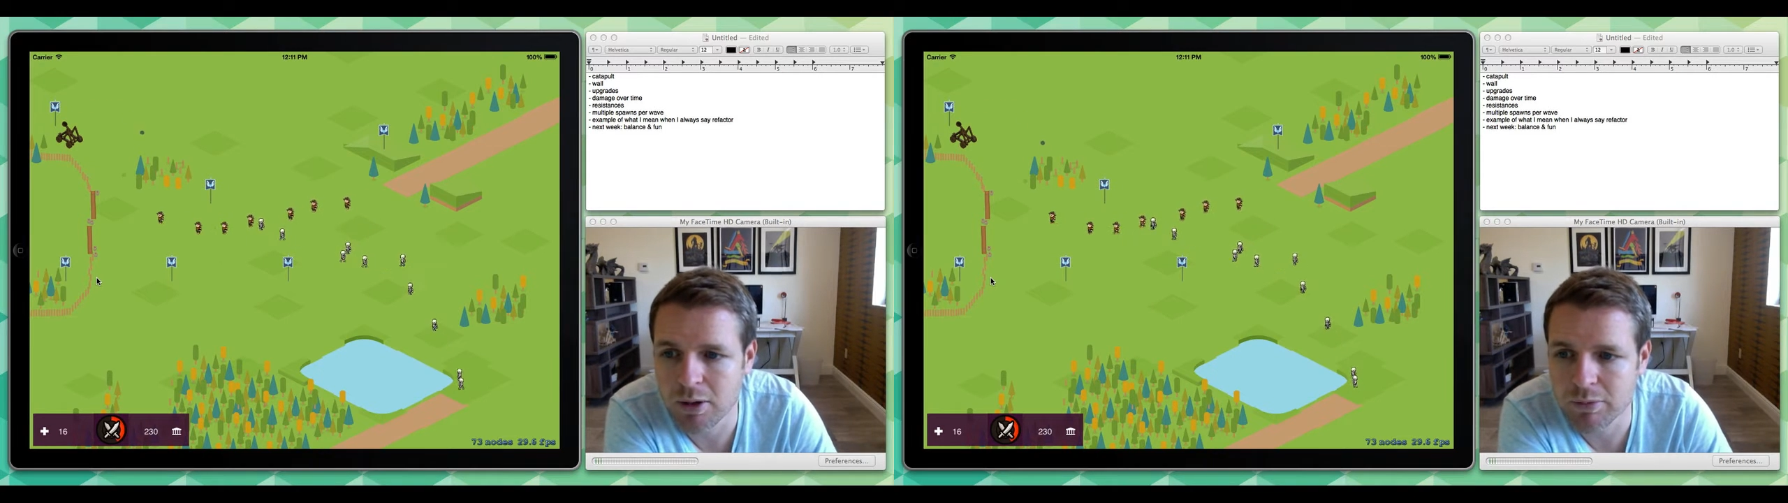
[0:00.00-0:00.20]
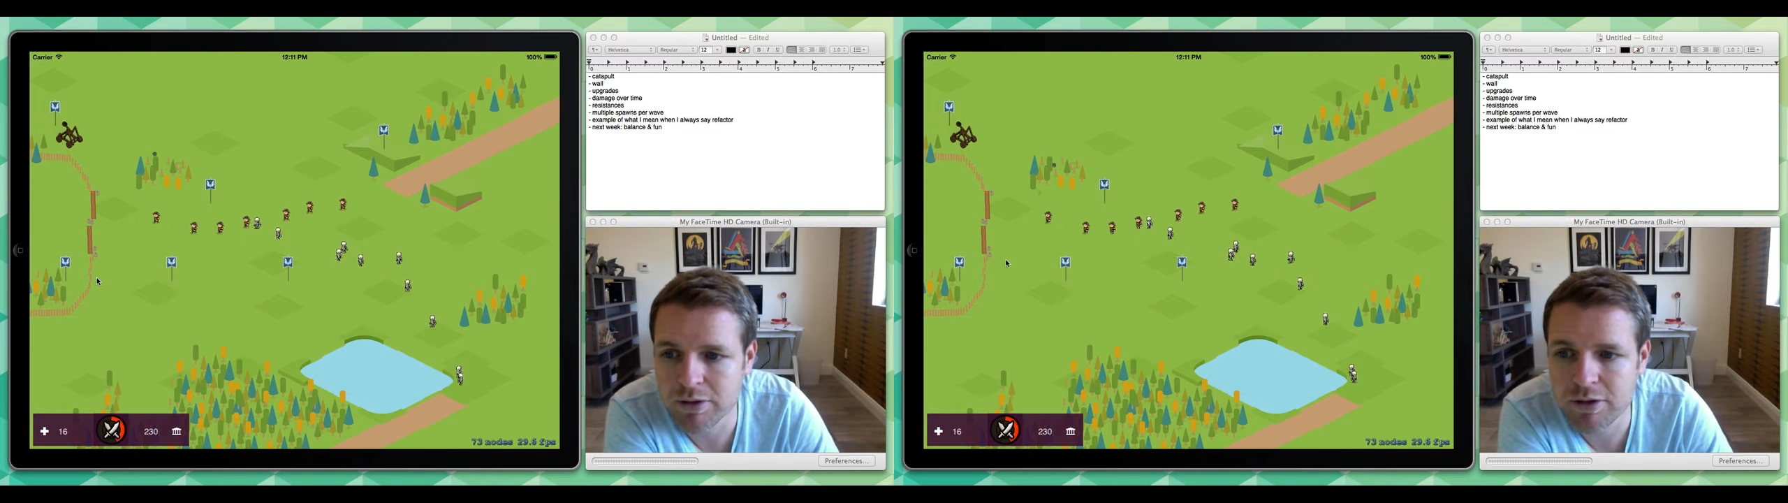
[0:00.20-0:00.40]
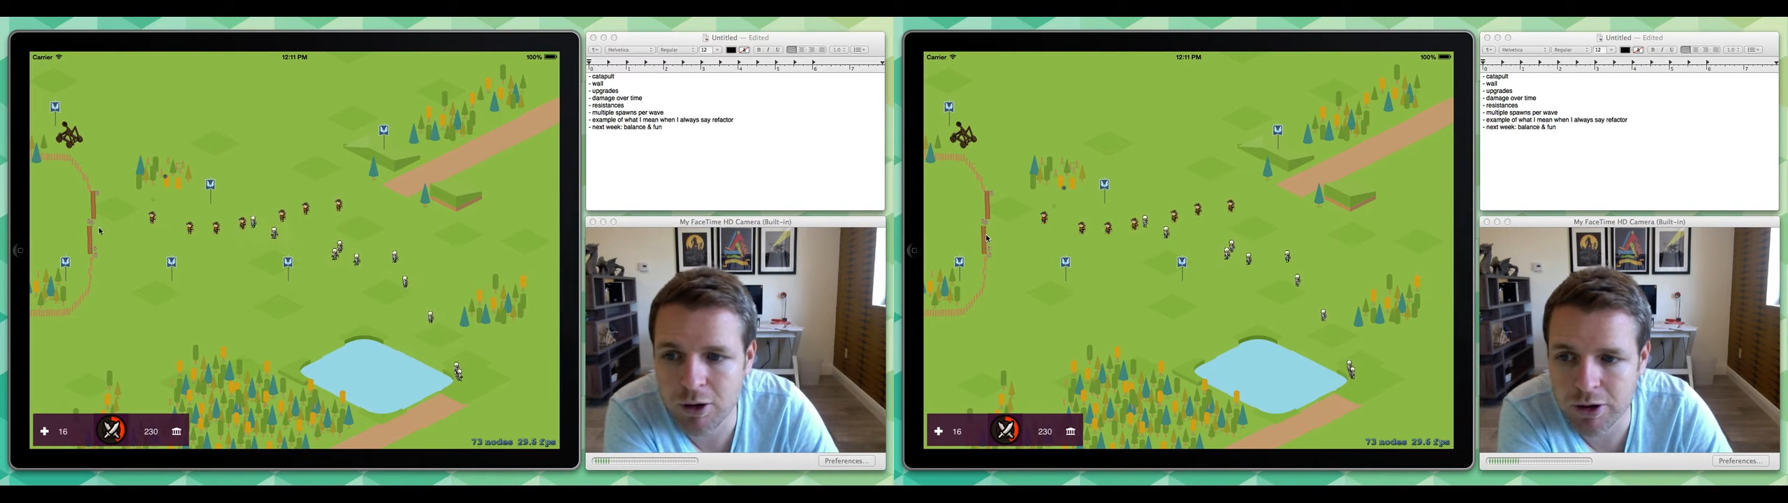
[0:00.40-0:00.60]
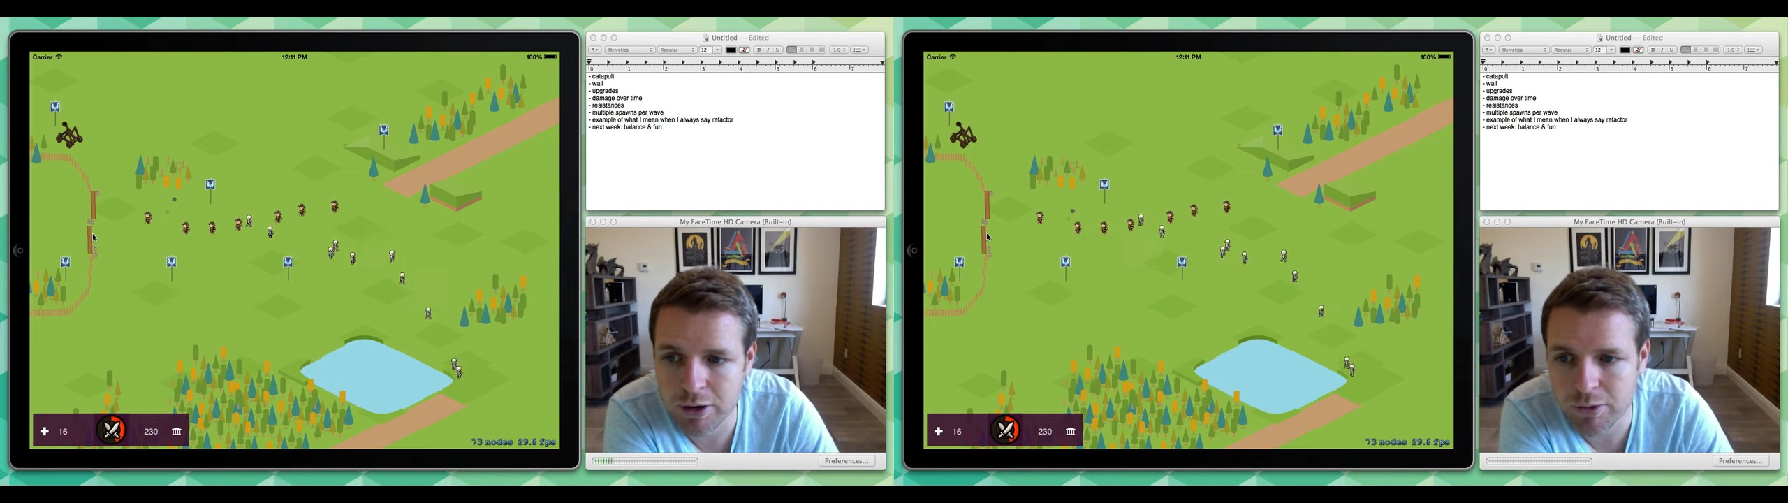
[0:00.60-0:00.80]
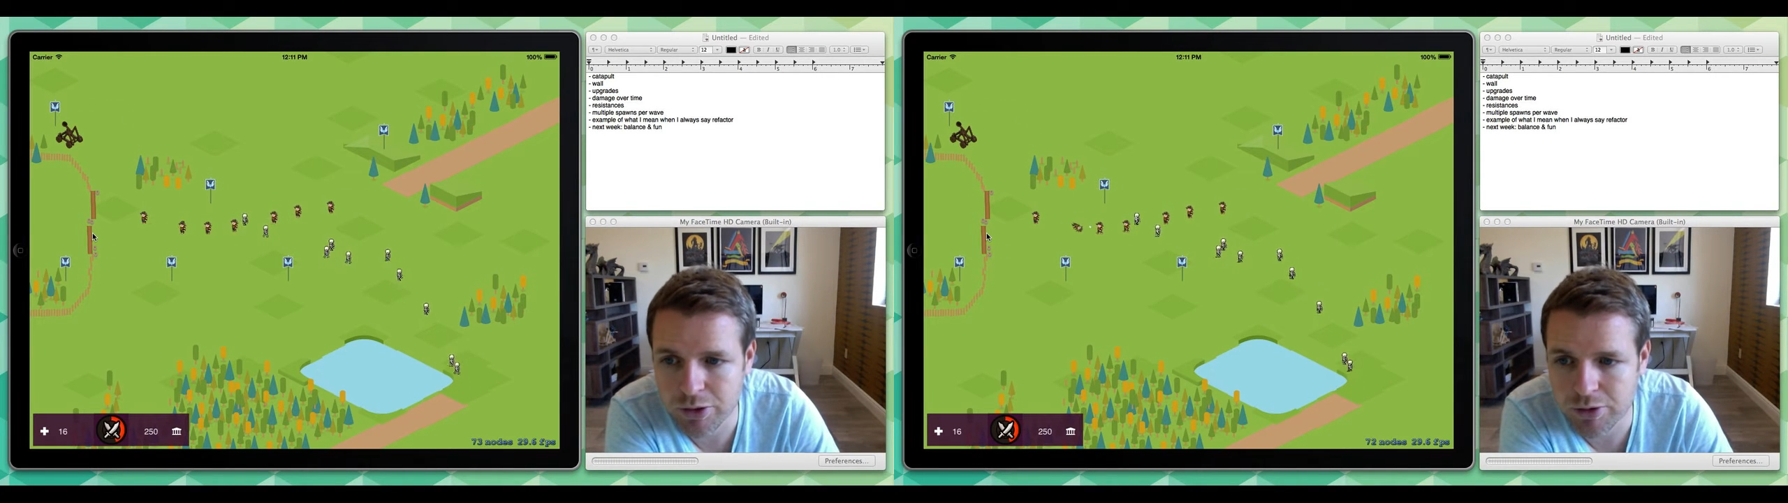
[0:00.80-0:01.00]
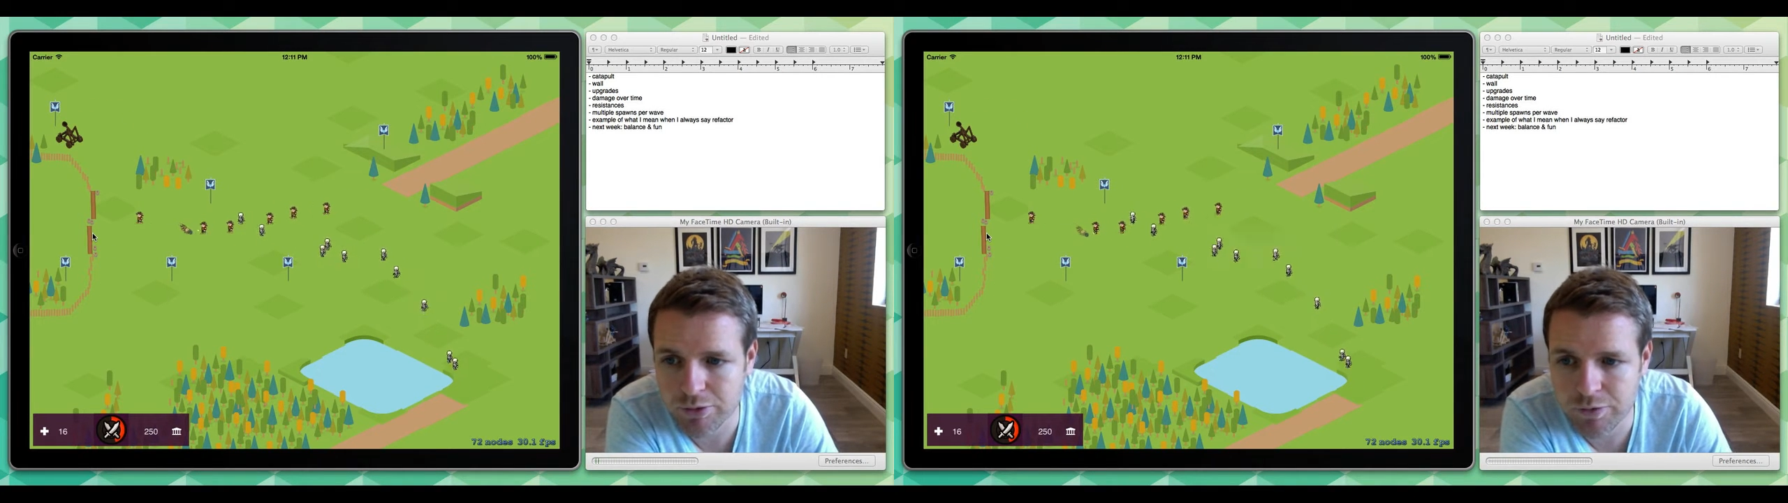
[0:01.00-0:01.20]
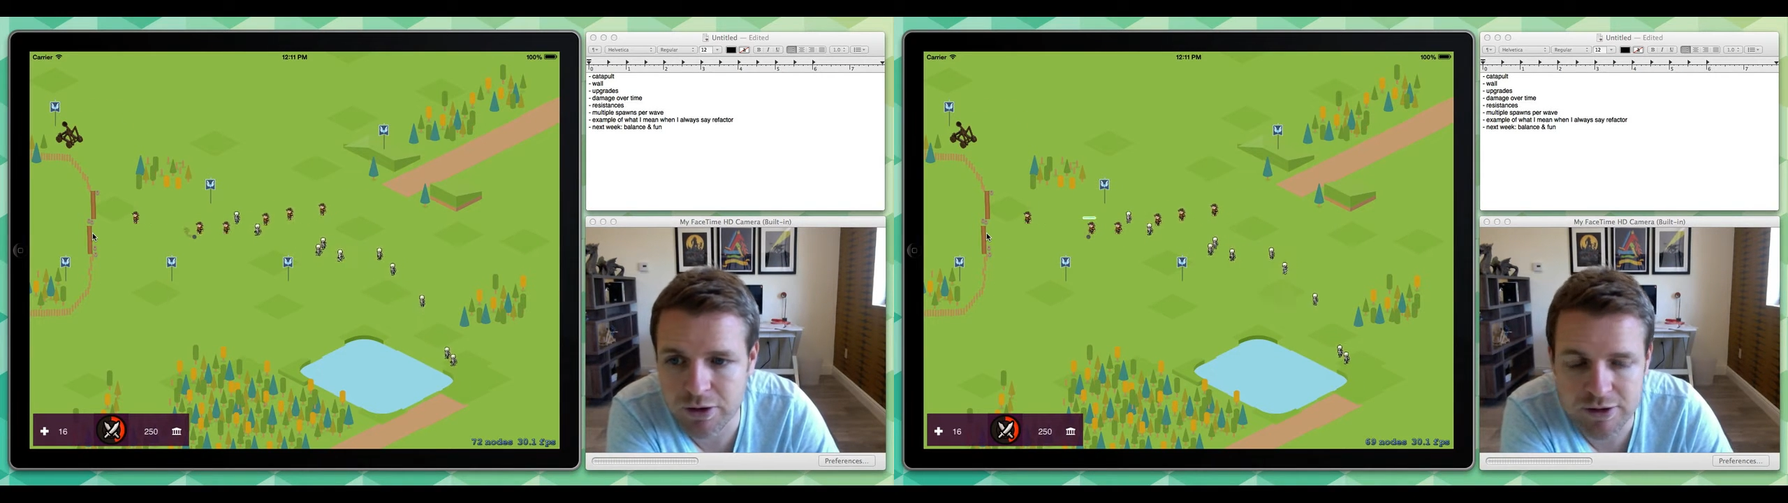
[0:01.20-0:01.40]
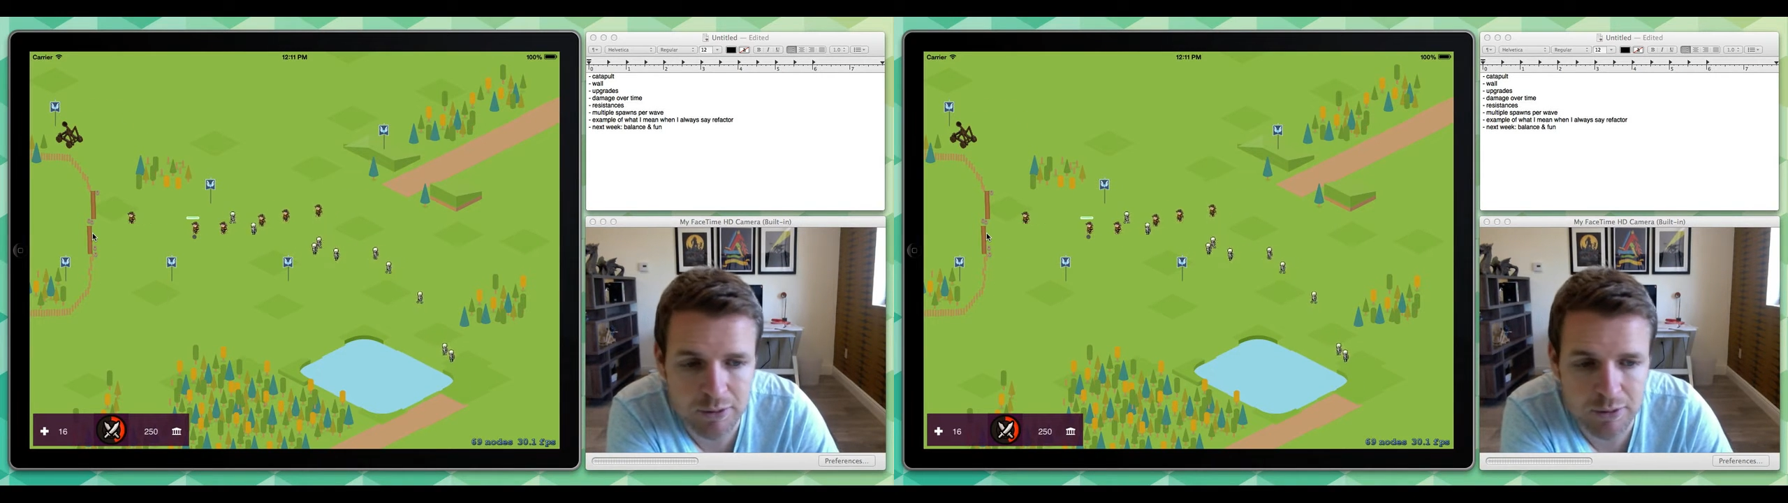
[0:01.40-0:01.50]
starting with the first